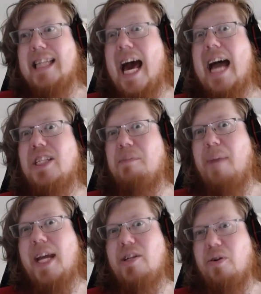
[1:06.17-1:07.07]
the ass of
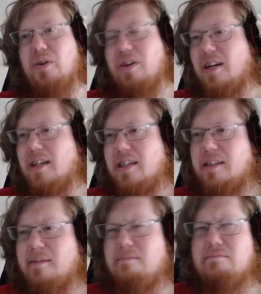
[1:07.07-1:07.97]
major,
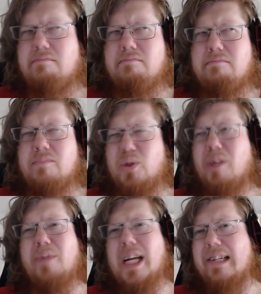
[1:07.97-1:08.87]

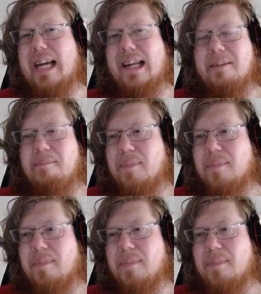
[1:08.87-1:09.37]
something like that.